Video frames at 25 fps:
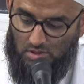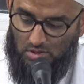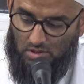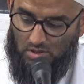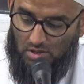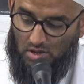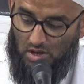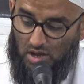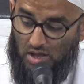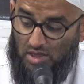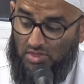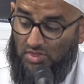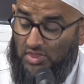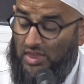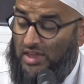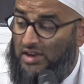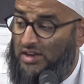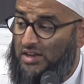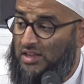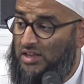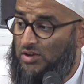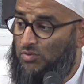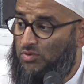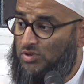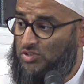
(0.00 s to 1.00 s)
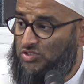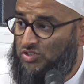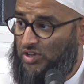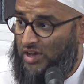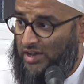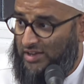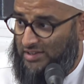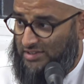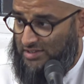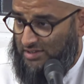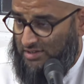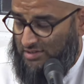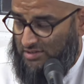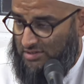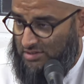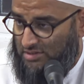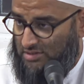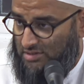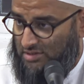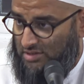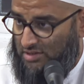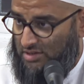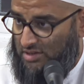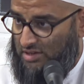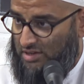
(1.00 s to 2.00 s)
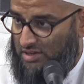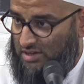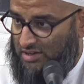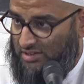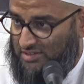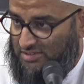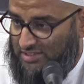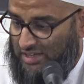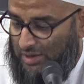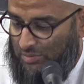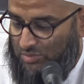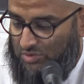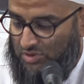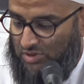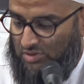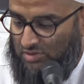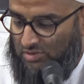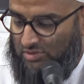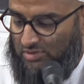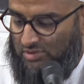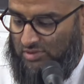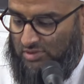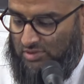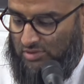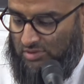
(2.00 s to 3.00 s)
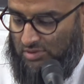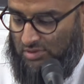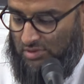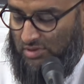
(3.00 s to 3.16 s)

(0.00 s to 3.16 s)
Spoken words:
And then he recited in acceptance,